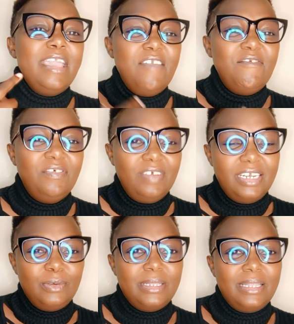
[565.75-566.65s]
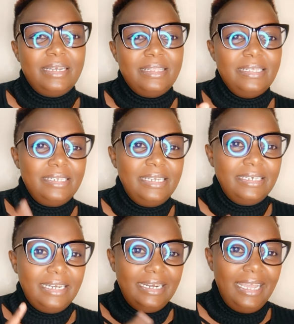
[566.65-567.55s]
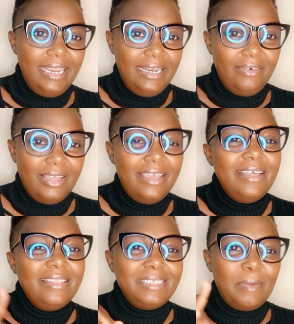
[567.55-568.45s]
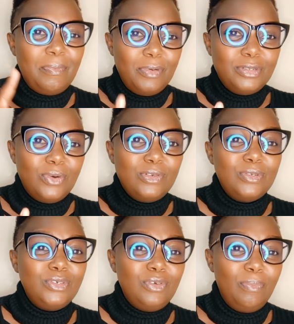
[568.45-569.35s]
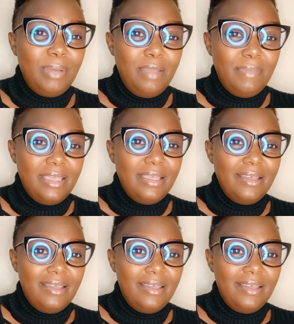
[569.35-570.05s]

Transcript: if i find out that this data died okay they're supposed also to pay me